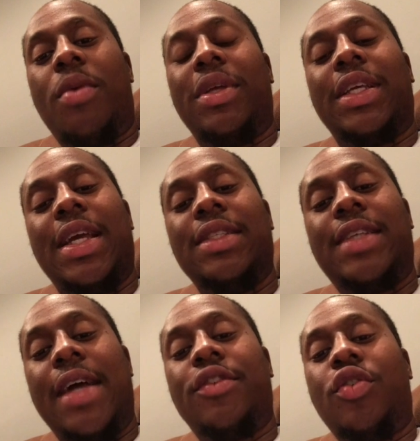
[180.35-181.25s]
woman, getting
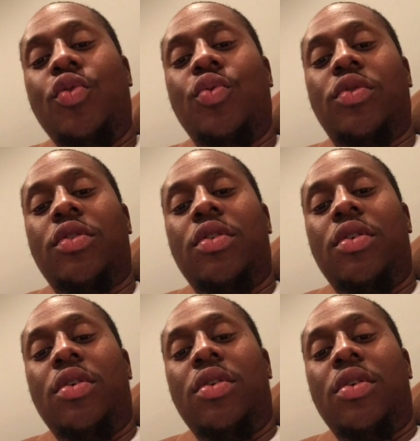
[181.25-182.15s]
tattoos,
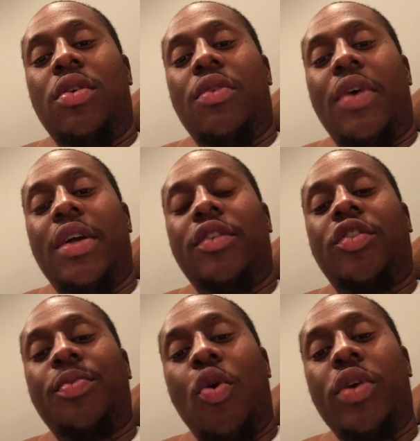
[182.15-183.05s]
right?
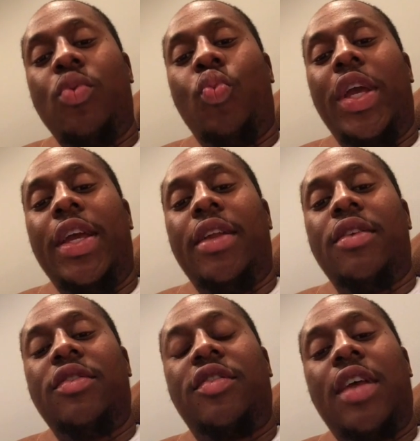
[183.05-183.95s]
Smoking weed,
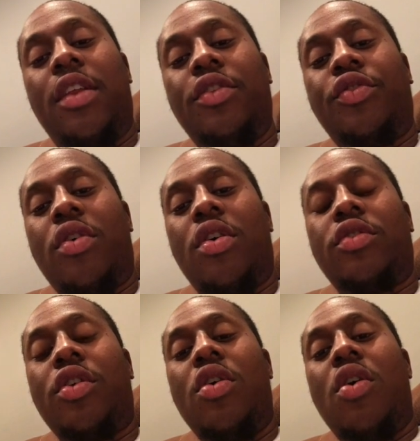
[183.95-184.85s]
selling
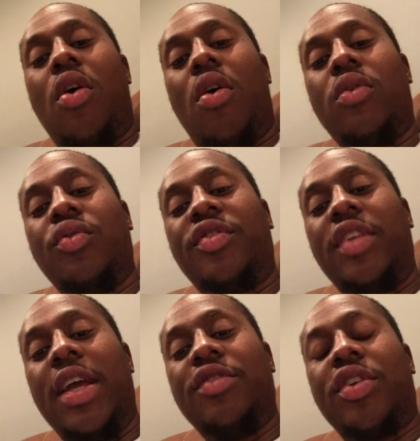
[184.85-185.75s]
drugs. All those
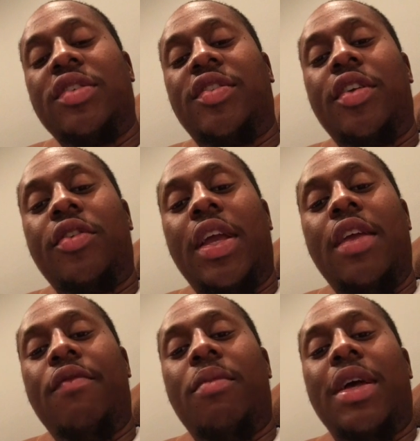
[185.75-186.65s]
things are considered
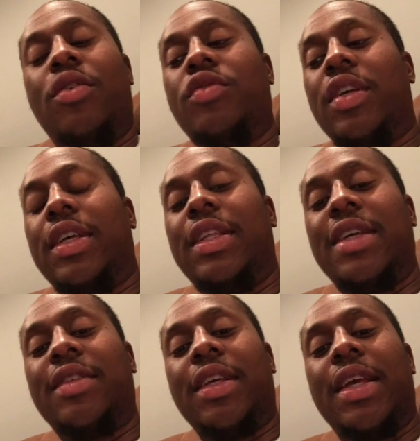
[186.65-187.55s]
evil, man. Those are
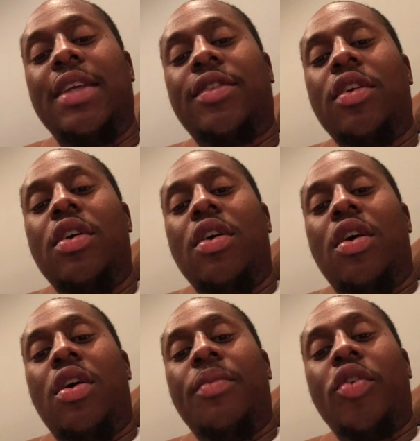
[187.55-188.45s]
that's against
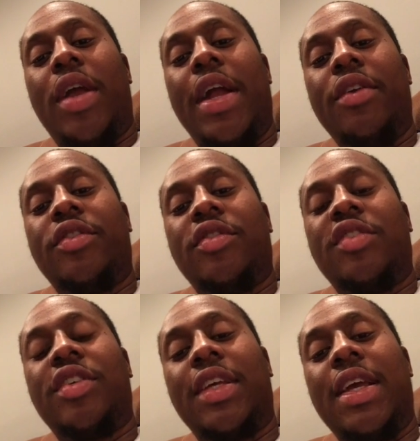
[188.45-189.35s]
um, your heritage.
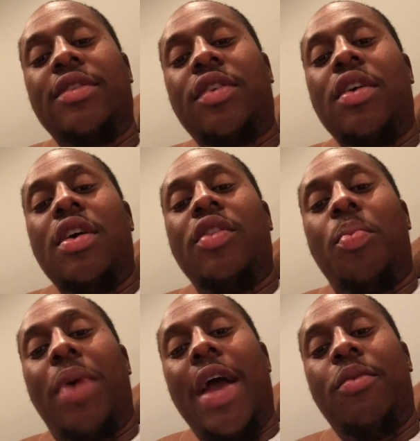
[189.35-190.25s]
That's against the
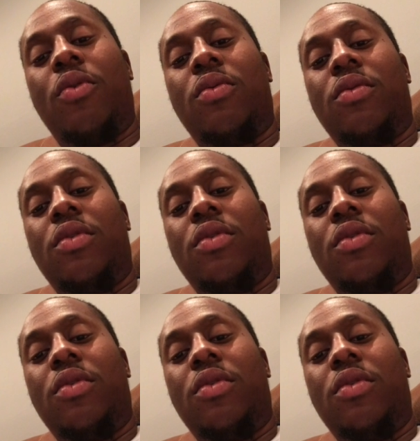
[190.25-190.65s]
Bible.